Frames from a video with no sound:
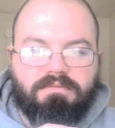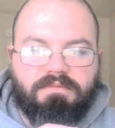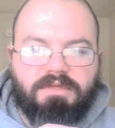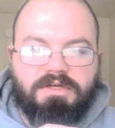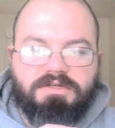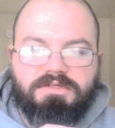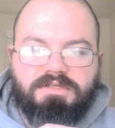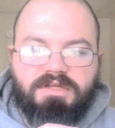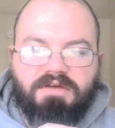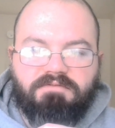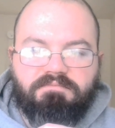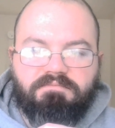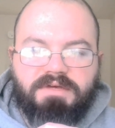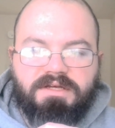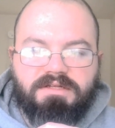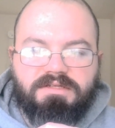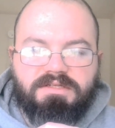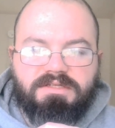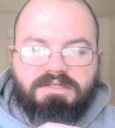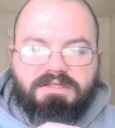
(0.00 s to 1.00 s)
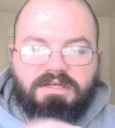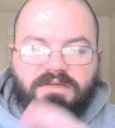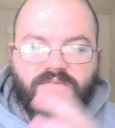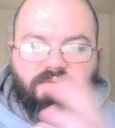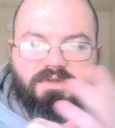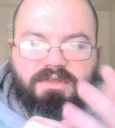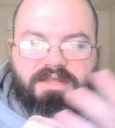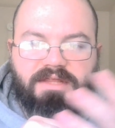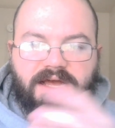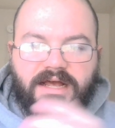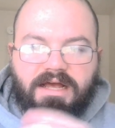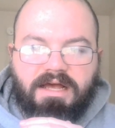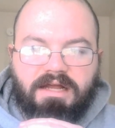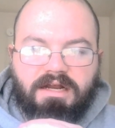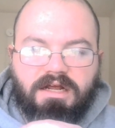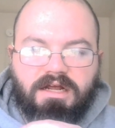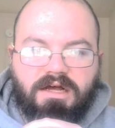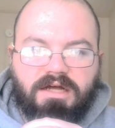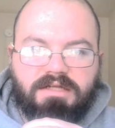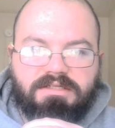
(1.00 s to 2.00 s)
their stuff being seen with that kind
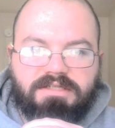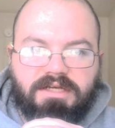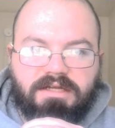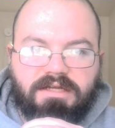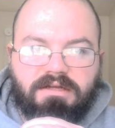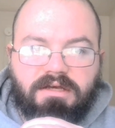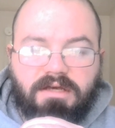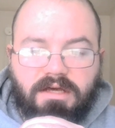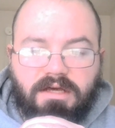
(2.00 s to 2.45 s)
of content,